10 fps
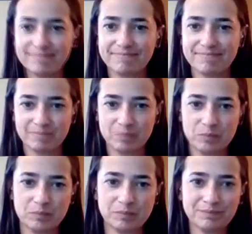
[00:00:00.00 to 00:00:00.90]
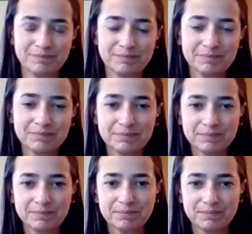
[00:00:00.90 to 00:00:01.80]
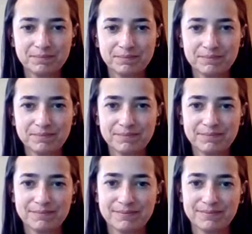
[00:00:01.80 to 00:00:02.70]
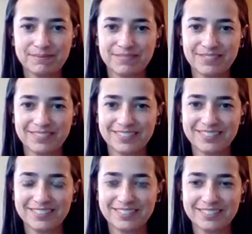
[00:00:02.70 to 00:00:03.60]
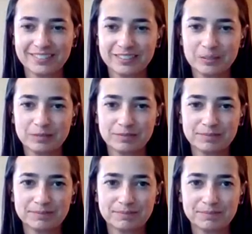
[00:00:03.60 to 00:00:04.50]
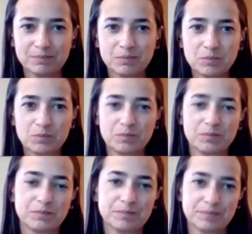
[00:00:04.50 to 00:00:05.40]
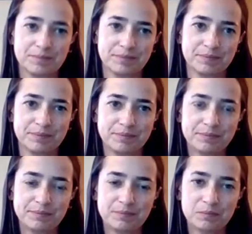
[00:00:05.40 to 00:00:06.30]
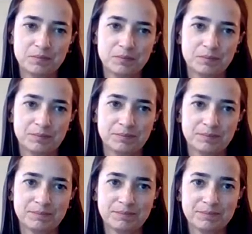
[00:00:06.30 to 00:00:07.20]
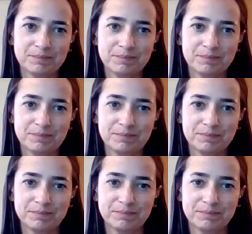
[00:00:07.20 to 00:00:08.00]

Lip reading: This person isn't speaking.